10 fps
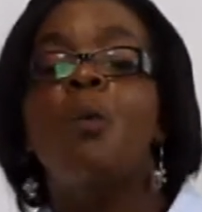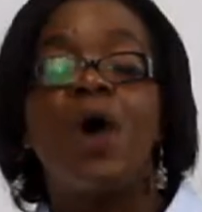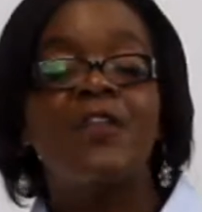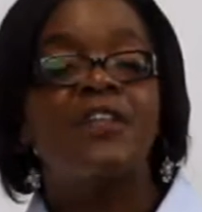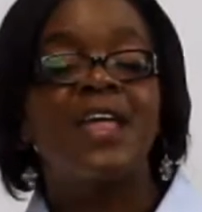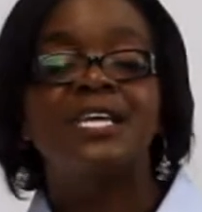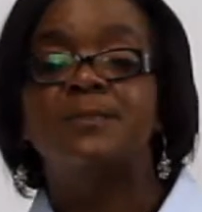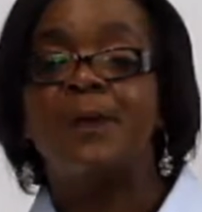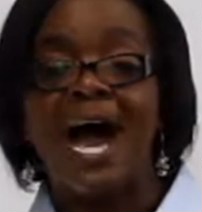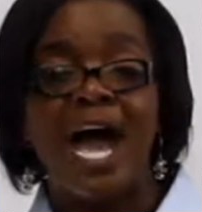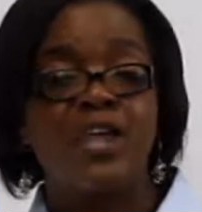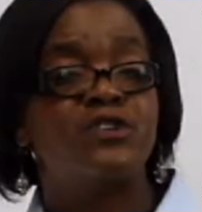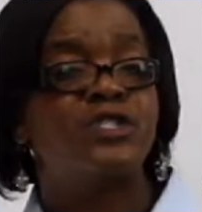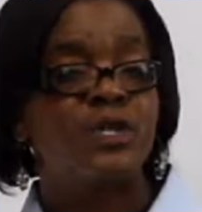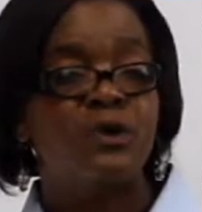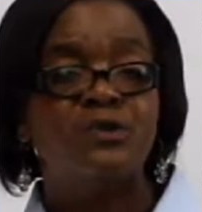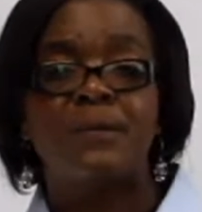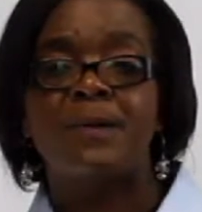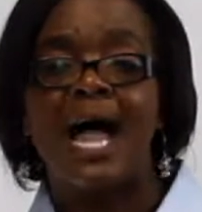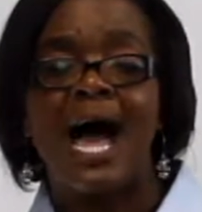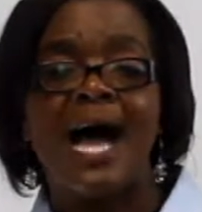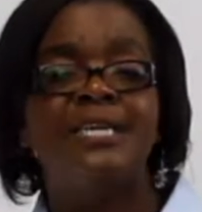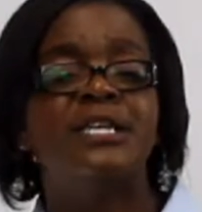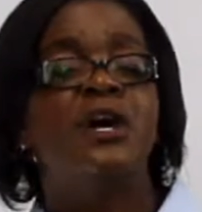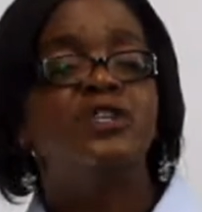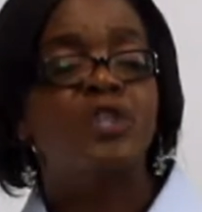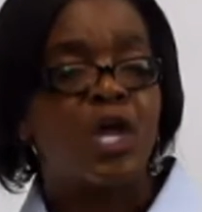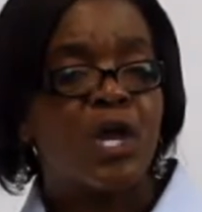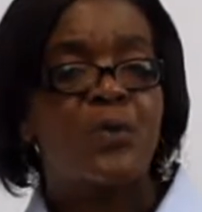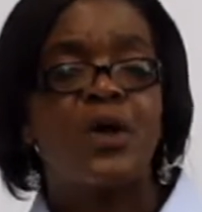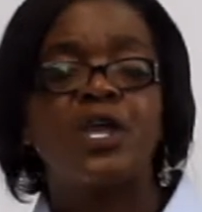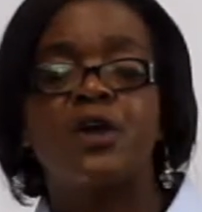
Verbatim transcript: whether that's buying your school supplies, securing